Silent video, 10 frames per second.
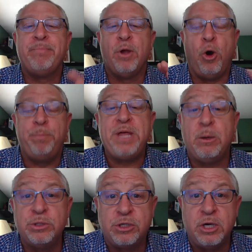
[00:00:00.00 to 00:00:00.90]
Hope that
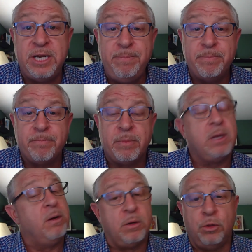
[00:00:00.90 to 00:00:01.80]
was good.
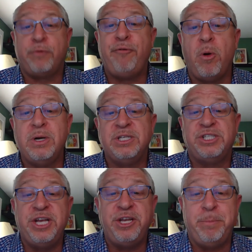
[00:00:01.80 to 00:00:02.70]
Look forward to
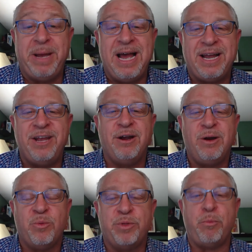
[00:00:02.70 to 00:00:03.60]
seeing you back
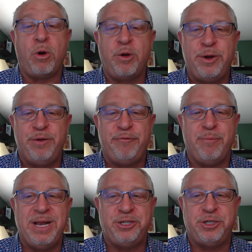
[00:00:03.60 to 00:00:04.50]
here with more good
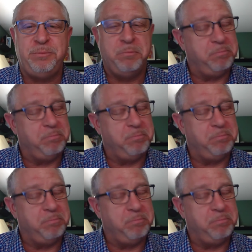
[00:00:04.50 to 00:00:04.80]
information